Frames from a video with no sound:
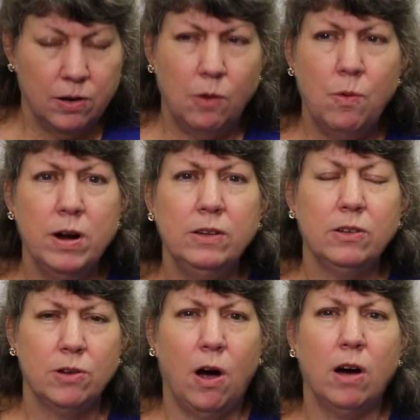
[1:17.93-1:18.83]
I wanted to
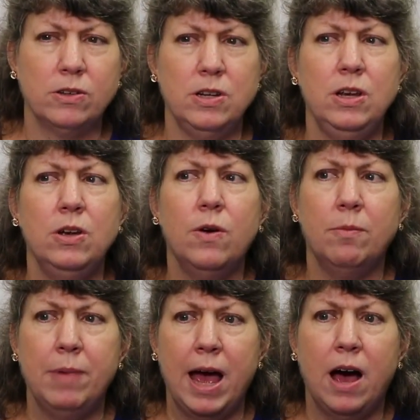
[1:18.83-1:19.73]
talk to you
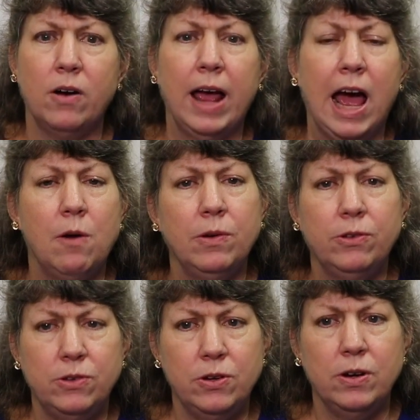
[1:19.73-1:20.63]
about how a
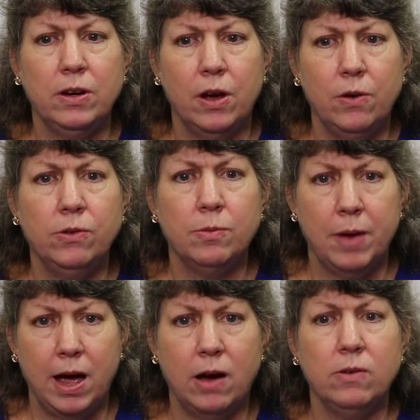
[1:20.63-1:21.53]
student goes
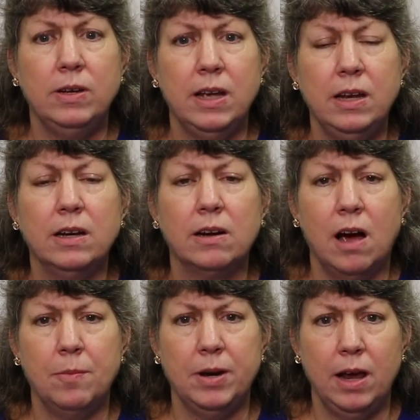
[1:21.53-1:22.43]
about getting
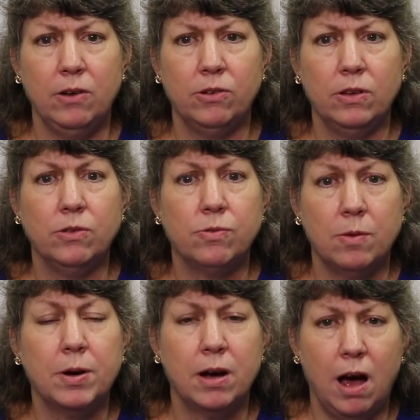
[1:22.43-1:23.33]
accommodations
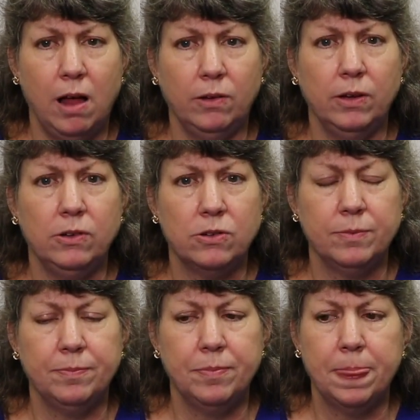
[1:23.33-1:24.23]
from a college
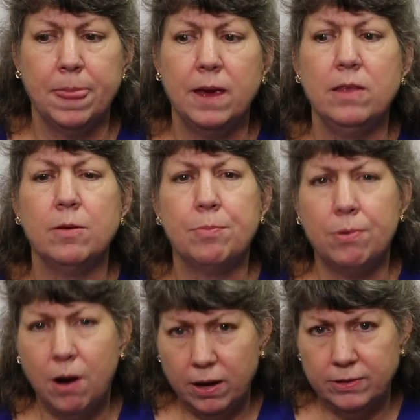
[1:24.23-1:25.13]
and the
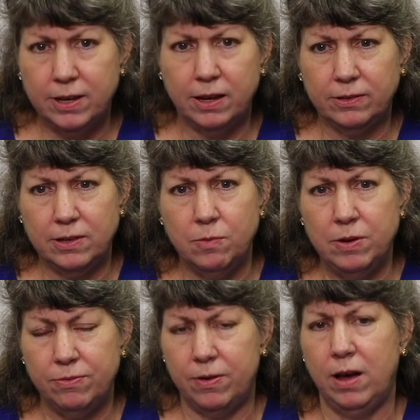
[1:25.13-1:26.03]
process that
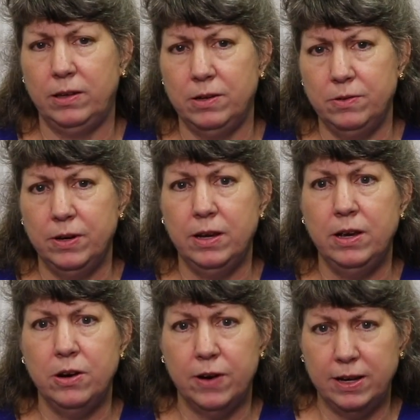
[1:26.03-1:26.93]
we follow
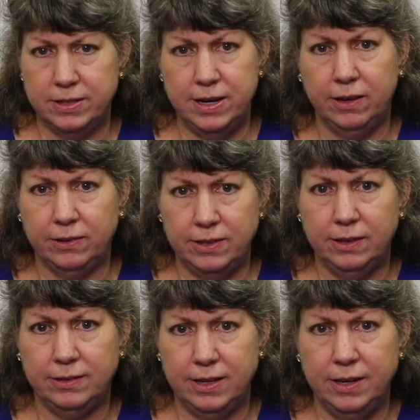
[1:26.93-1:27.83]
here at
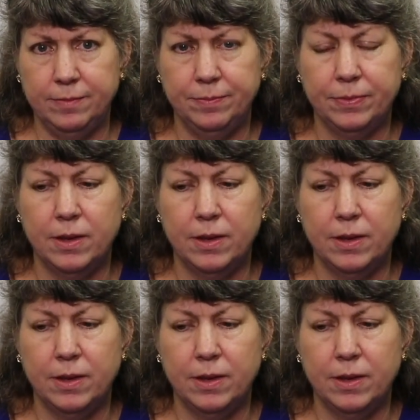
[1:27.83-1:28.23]
TSTC.